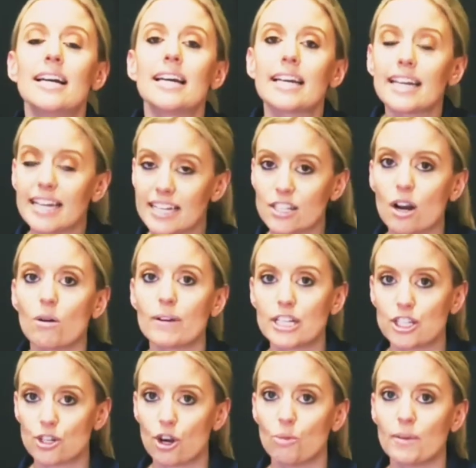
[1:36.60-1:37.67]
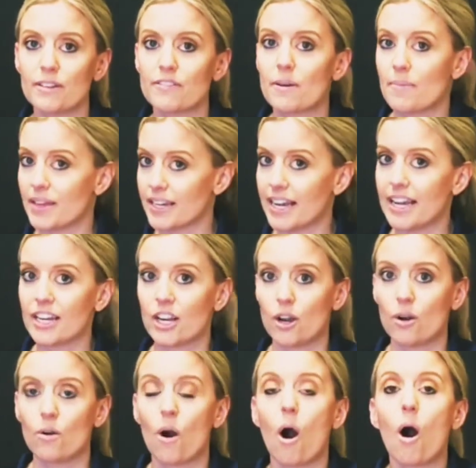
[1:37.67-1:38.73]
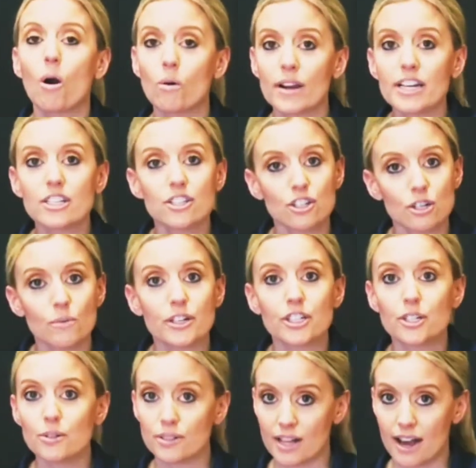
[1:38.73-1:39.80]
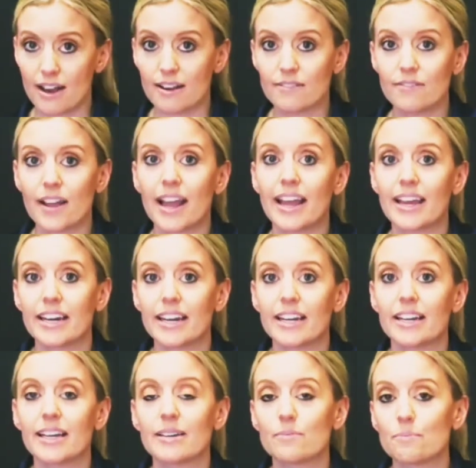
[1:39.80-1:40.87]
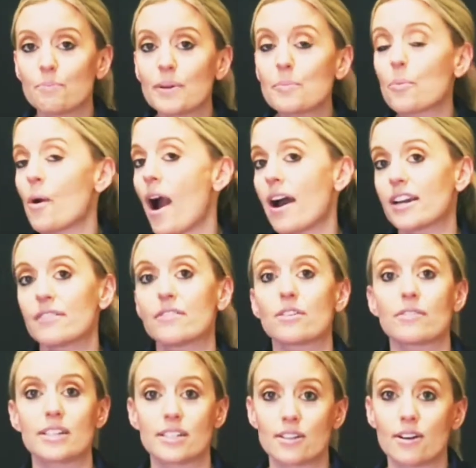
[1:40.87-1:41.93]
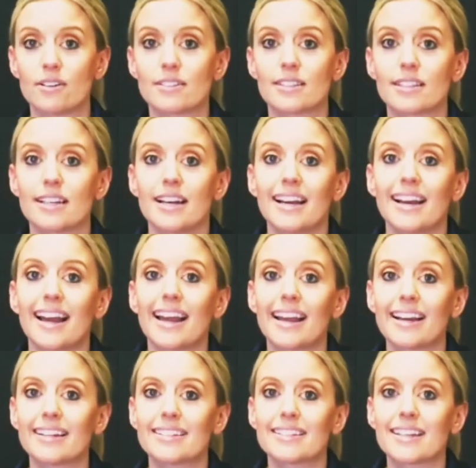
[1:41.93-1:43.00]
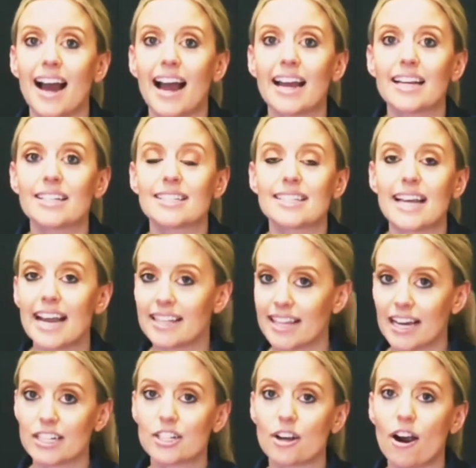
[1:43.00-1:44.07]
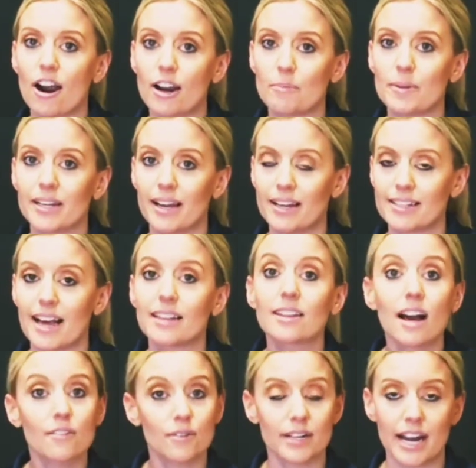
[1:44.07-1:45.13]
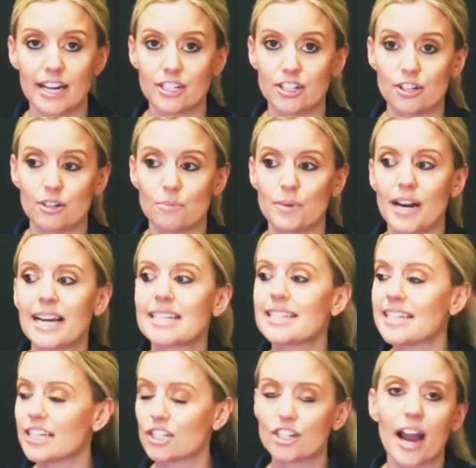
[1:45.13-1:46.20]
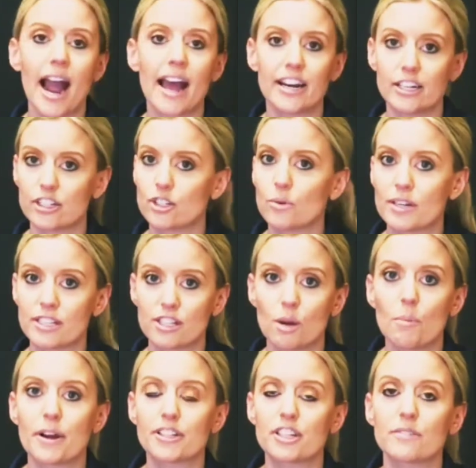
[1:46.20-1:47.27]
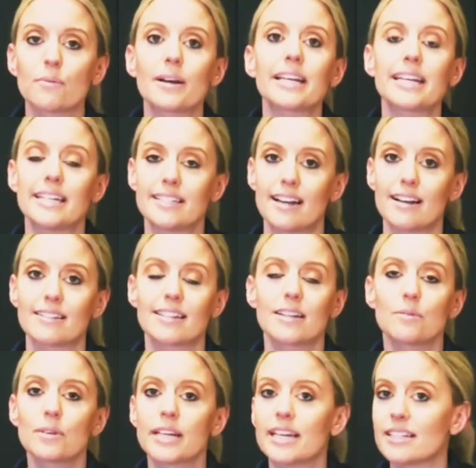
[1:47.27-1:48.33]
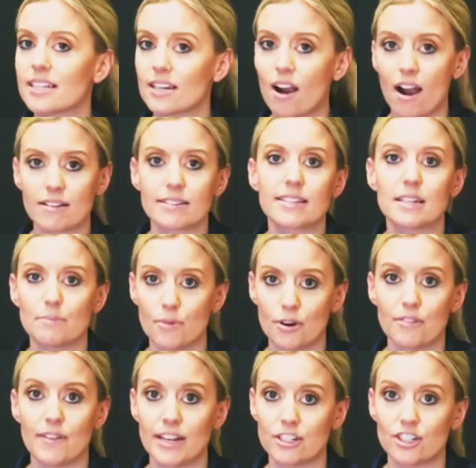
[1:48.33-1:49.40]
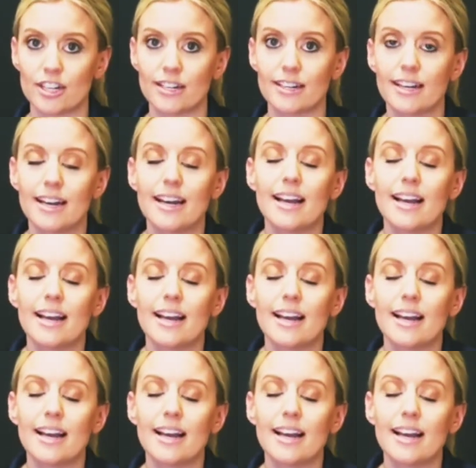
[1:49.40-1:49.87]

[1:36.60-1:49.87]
He has always told me from the get go always do what you love and, and be proud of your results. And I take that to heart because I love what I do, but I see Chad enjoy so much of what he does. It, he's a constant motivation.